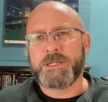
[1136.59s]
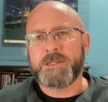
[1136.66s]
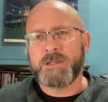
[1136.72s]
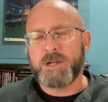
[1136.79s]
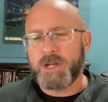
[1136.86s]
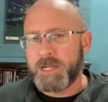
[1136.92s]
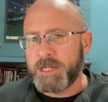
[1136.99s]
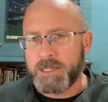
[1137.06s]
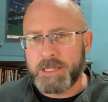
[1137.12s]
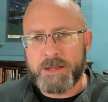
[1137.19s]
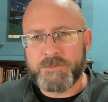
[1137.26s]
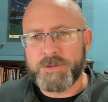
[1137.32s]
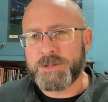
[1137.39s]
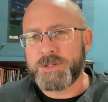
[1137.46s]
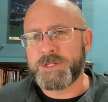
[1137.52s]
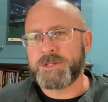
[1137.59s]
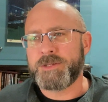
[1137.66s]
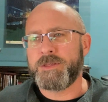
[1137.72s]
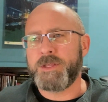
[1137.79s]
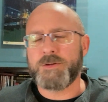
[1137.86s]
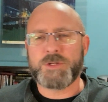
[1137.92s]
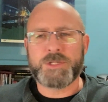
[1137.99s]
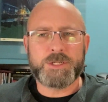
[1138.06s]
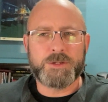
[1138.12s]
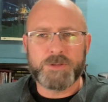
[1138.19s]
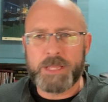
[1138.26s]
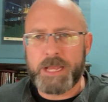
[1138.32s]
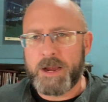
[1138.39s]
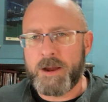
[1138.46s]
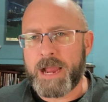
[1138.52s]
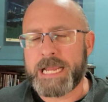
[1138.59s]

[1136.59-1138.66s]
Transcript: They're going to love us. They're still there.